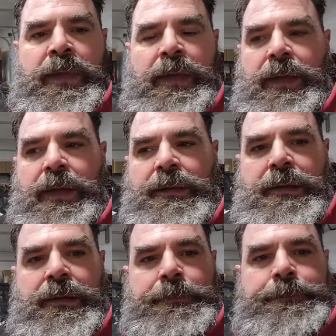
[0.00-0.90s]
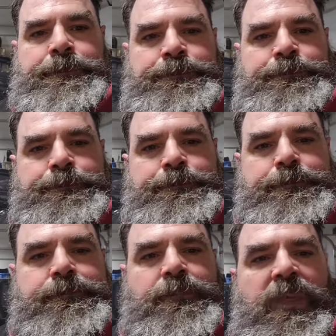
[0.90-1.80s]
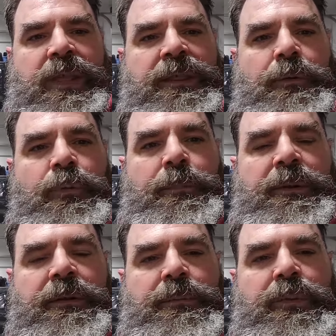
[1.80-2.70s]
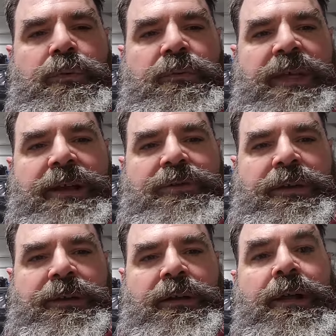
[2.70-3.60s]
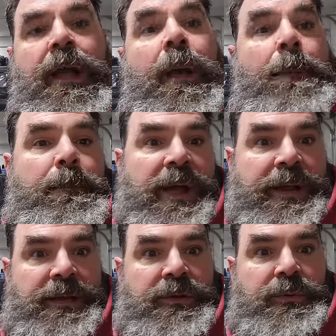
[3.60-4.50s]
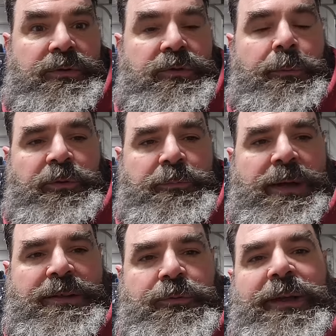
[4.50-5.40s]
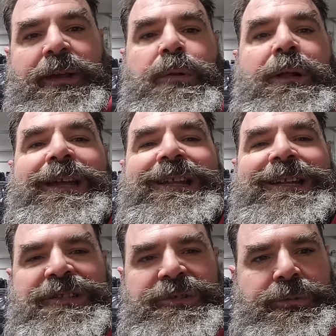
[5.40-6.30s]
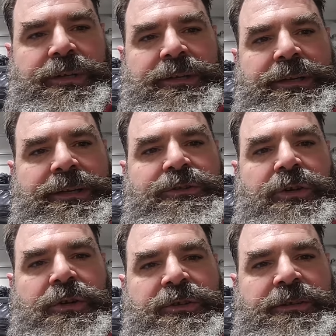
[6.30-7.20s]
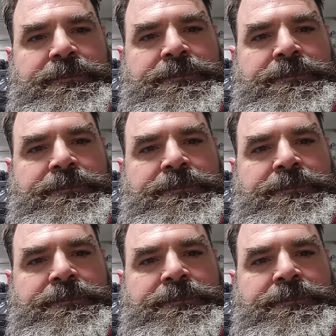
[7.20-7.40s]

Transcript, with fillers: And um, then we'll be able to move that trailer back into its normal spot so I can plug it into and get it charging.